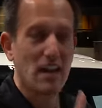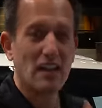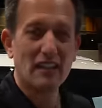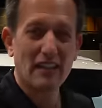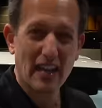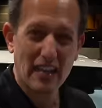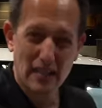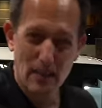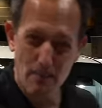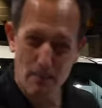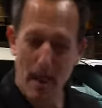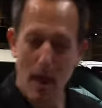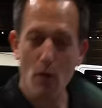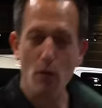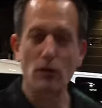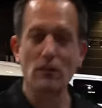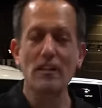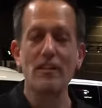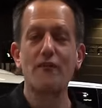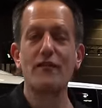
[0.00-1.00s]
like the
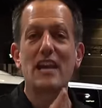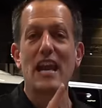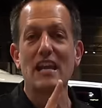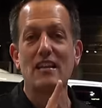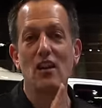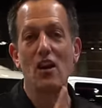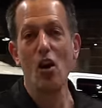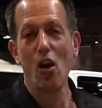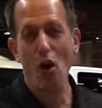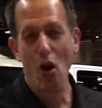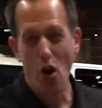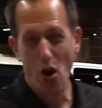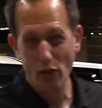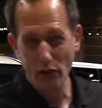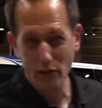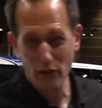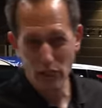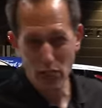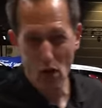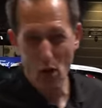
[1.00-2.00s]
power liftgate, all
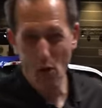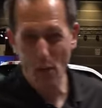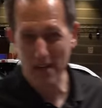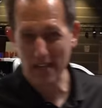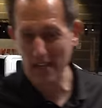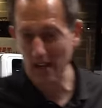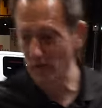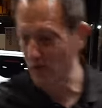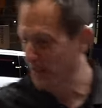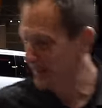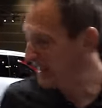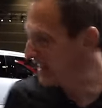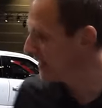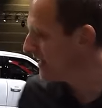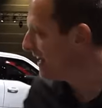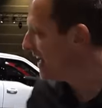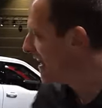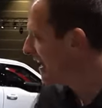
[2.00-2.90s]
the towing and everything.